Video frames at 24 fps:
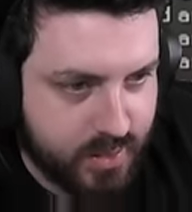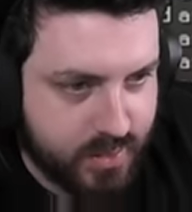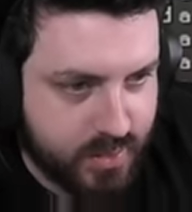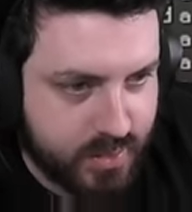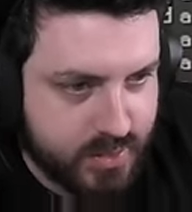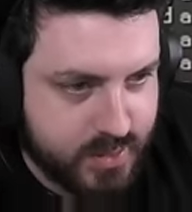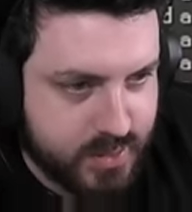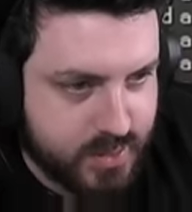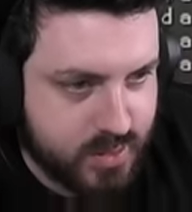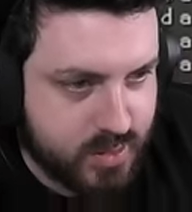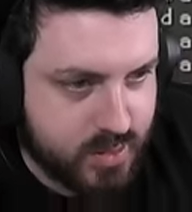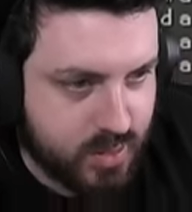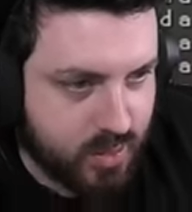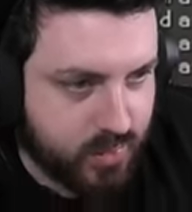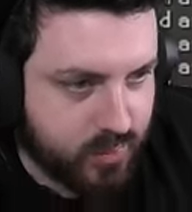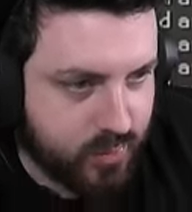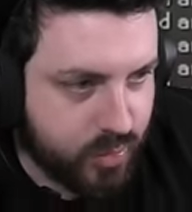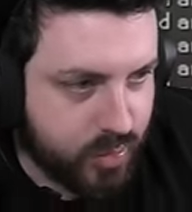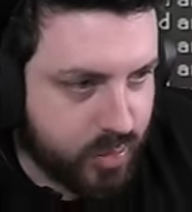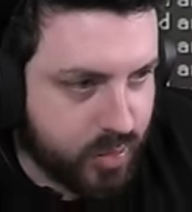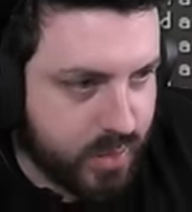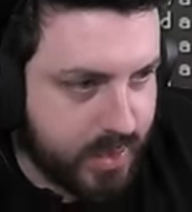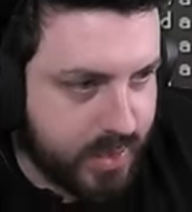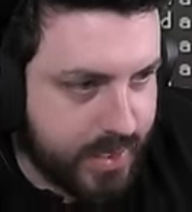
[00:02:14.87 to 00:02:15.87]
This is on
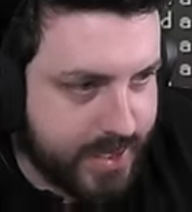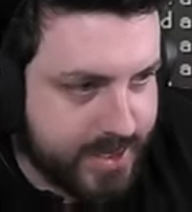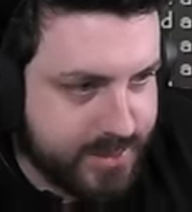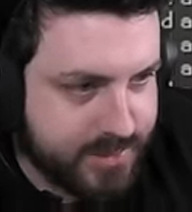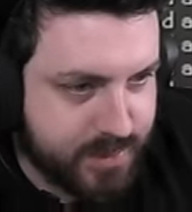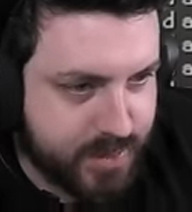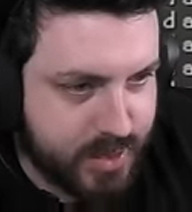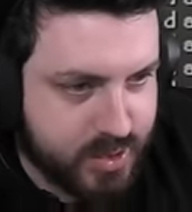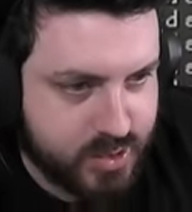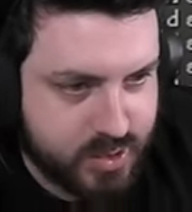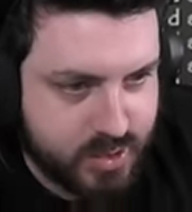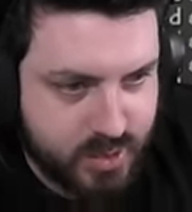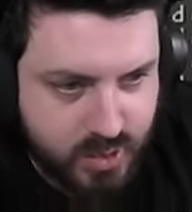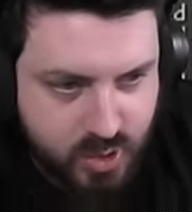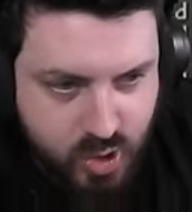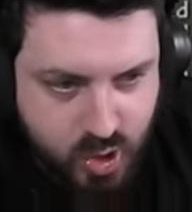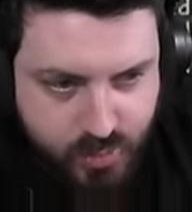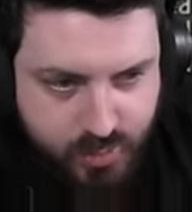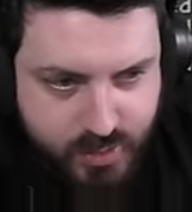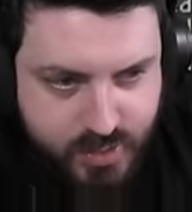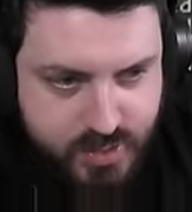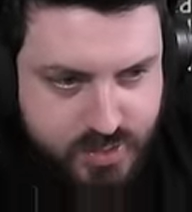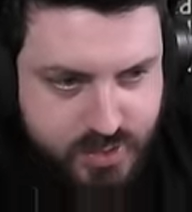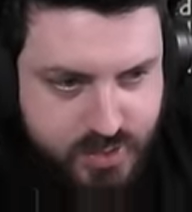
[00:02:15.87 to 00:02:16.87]
RuneLite. Explanation in
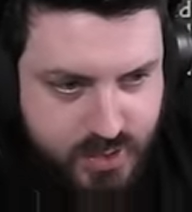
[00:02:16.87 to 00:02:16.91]
comments.